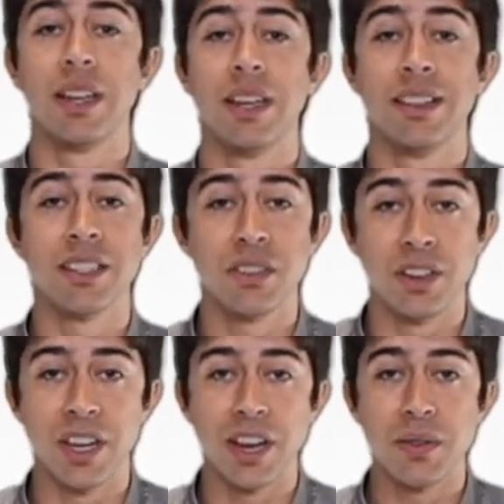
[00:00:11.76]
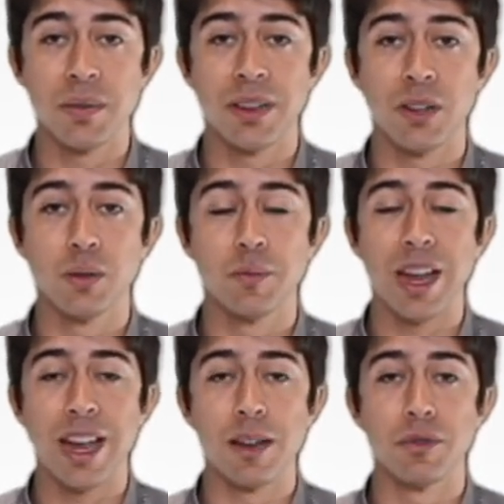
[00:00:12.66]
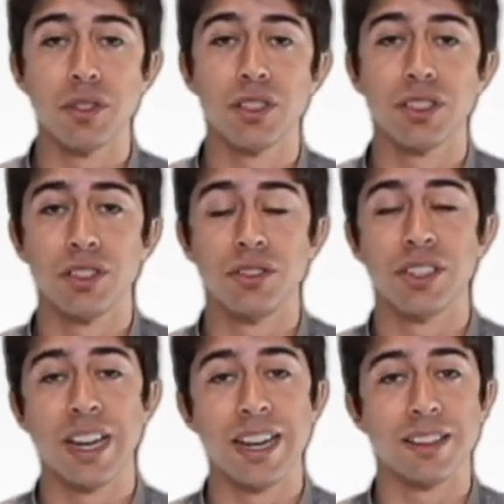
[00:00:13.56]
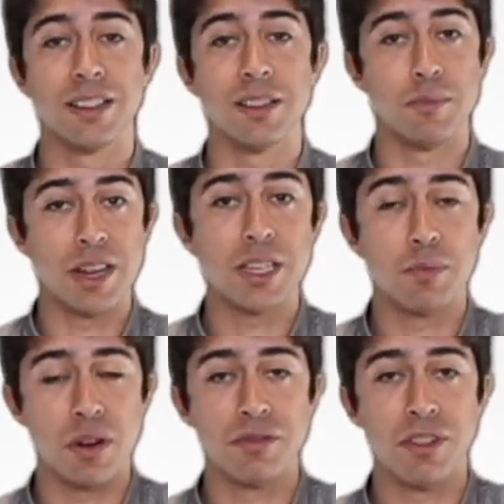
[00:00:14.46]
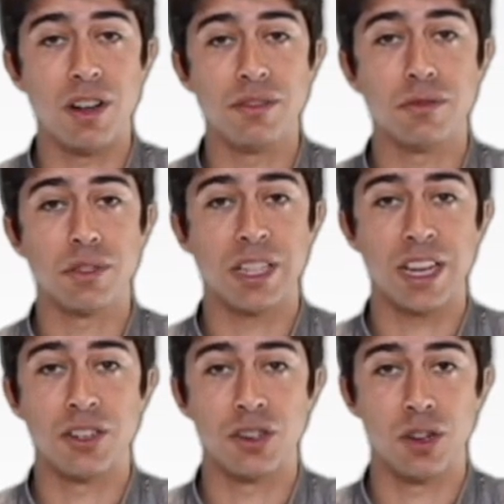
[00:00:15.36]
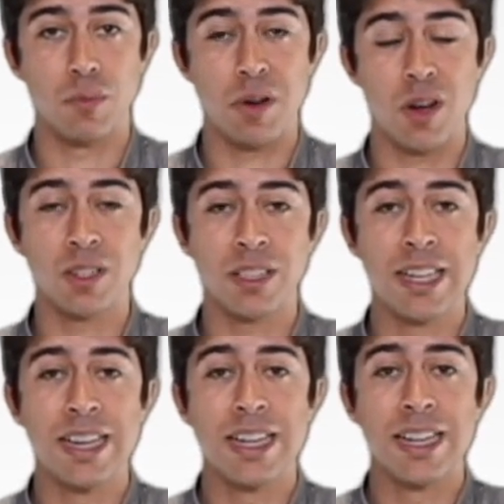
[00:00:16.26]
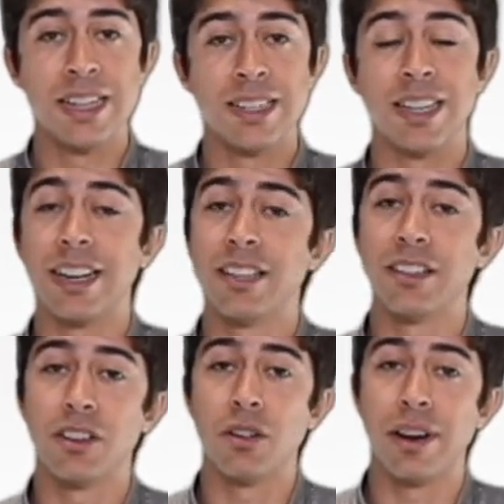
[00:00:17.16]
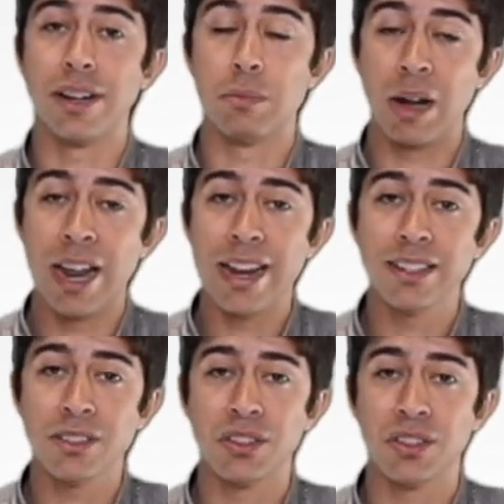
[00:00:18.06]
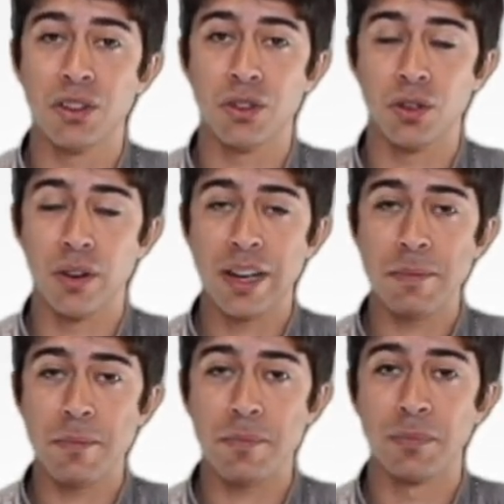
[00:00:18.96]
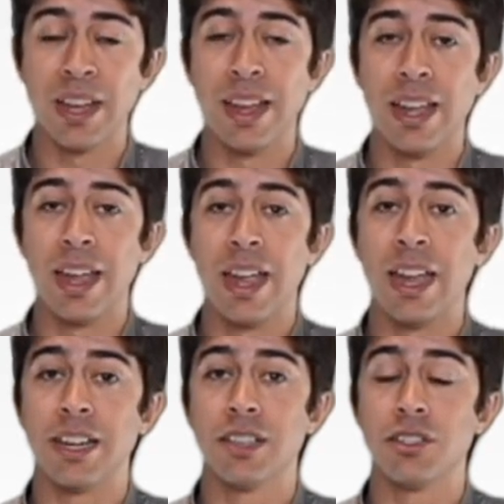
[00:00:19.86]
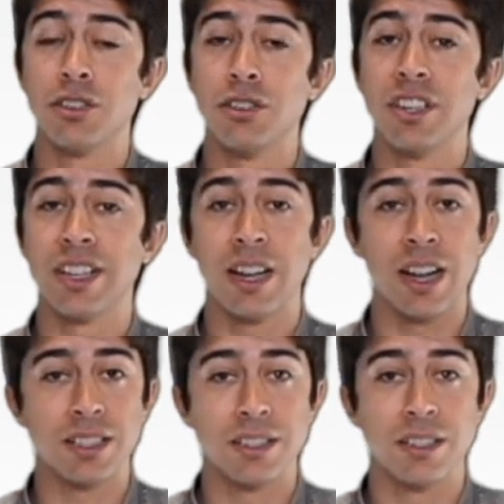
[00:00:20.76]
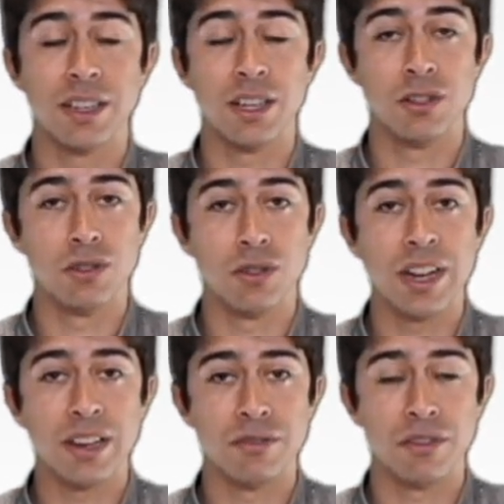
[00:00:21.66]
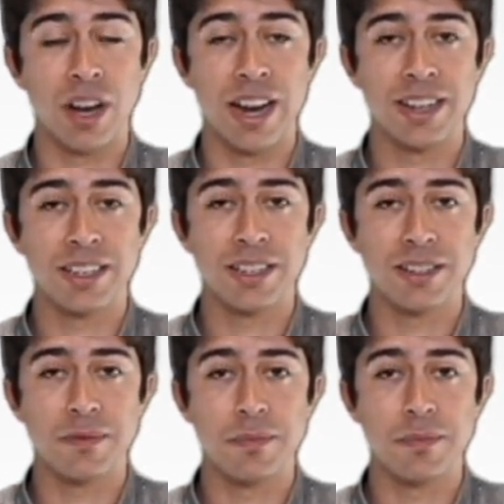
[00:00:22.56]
In this video, you will be able to select the best profile for sketching your part, selecting the correct plane to start drawing, extruded cut a drawing you've created,